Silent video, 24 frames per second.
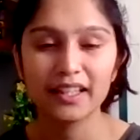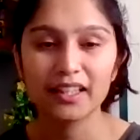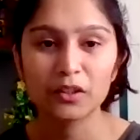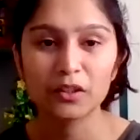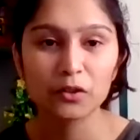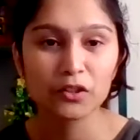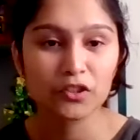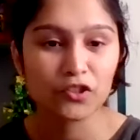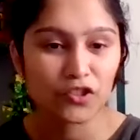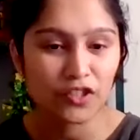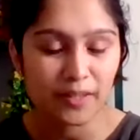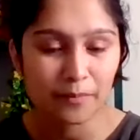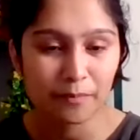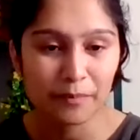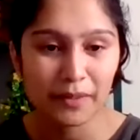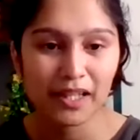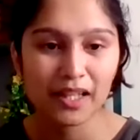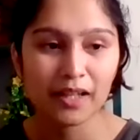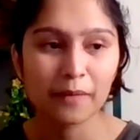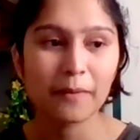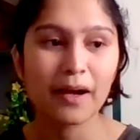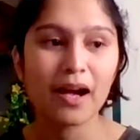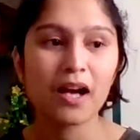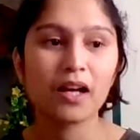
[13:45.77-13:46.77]
It could just
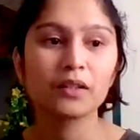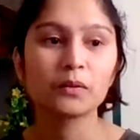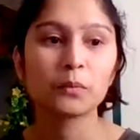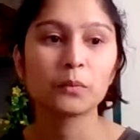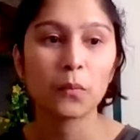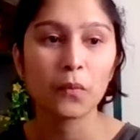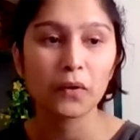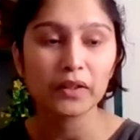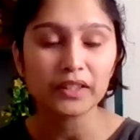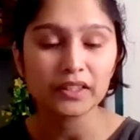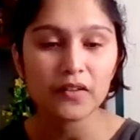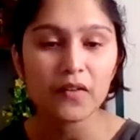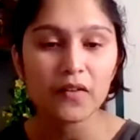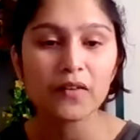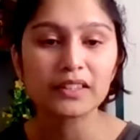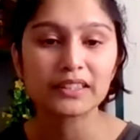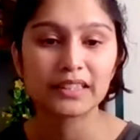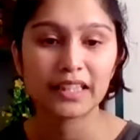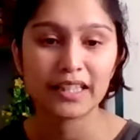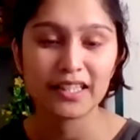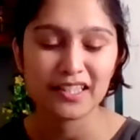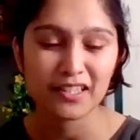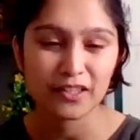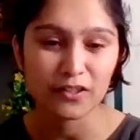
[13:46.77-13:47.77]
be about what your
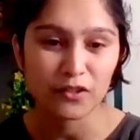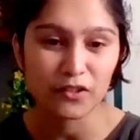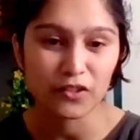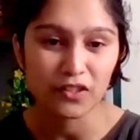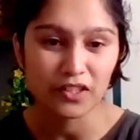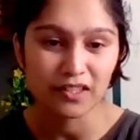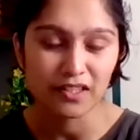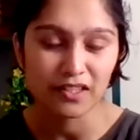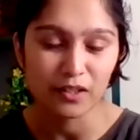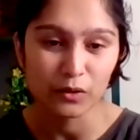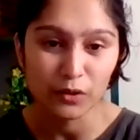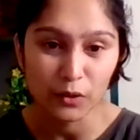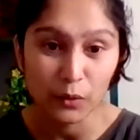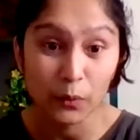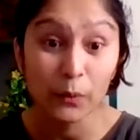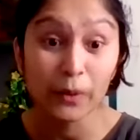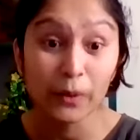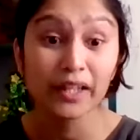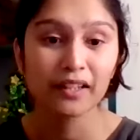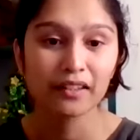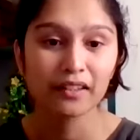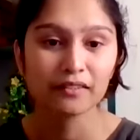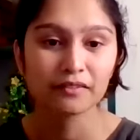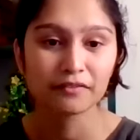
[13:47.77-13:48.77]
organization is
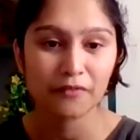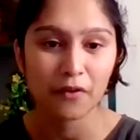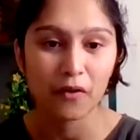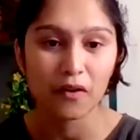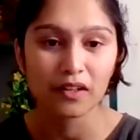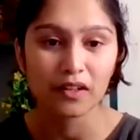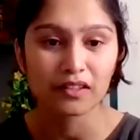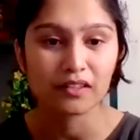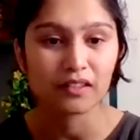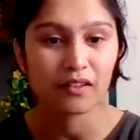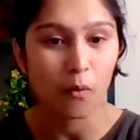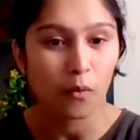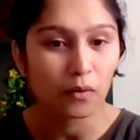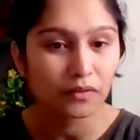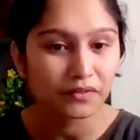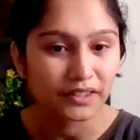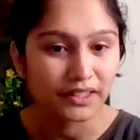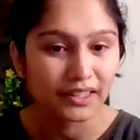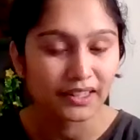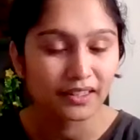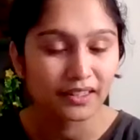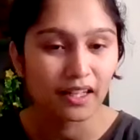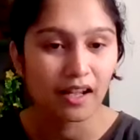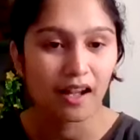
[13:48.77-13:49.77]
doing for
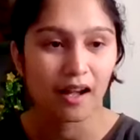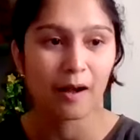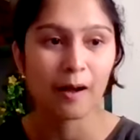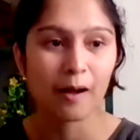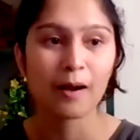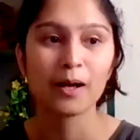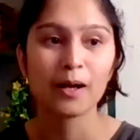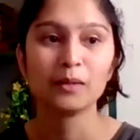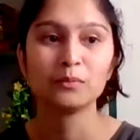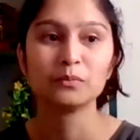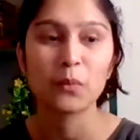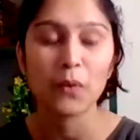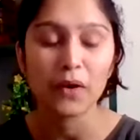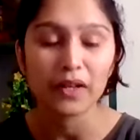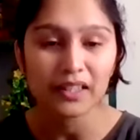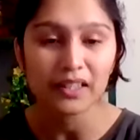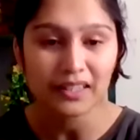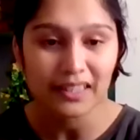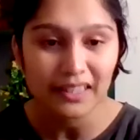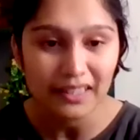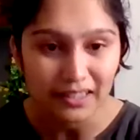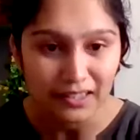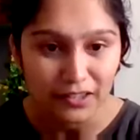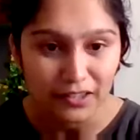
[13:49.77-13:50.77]
COVID, what
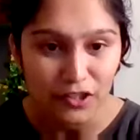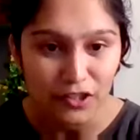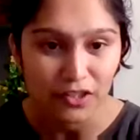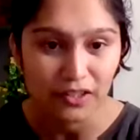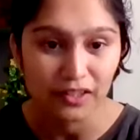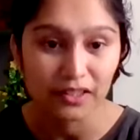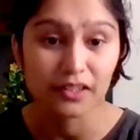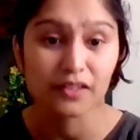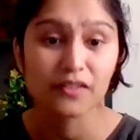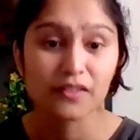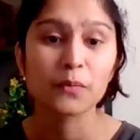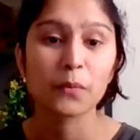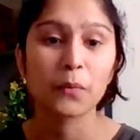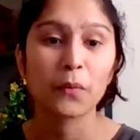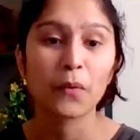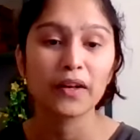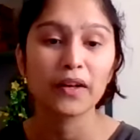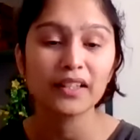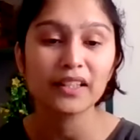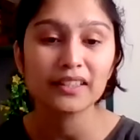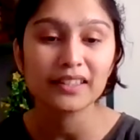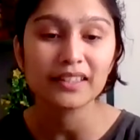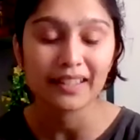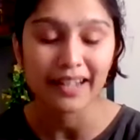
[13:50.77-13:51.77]
are the initiatives,
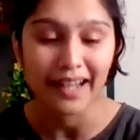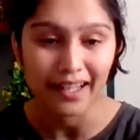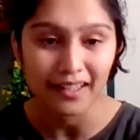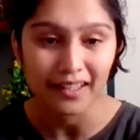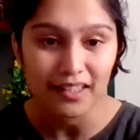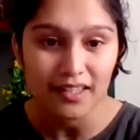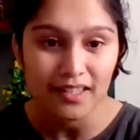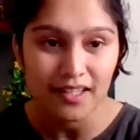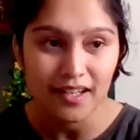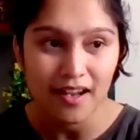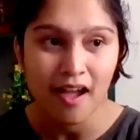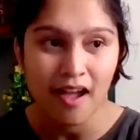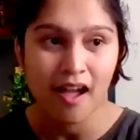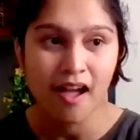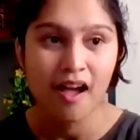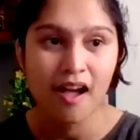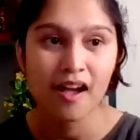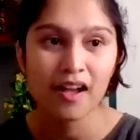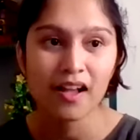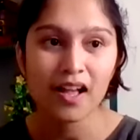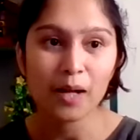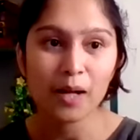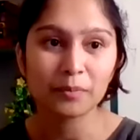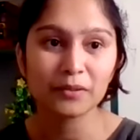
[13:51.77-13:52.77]
what are the next
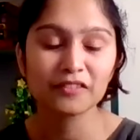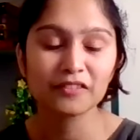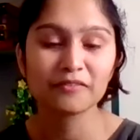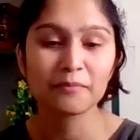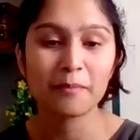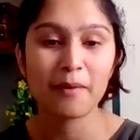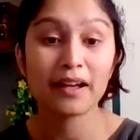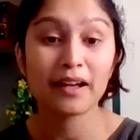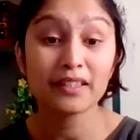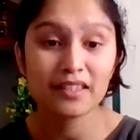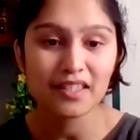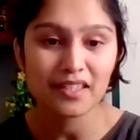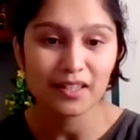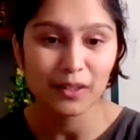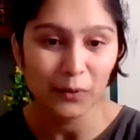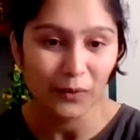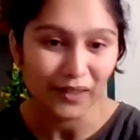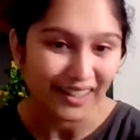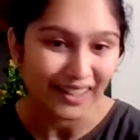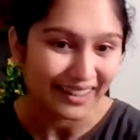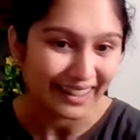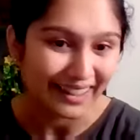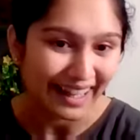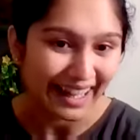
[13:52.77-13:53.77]
couple of months
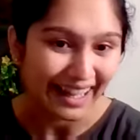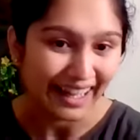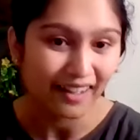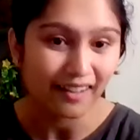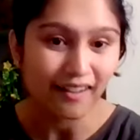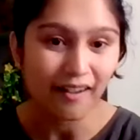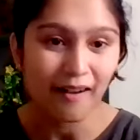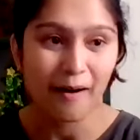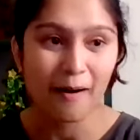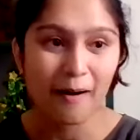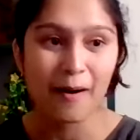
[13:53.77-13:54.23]
looking like.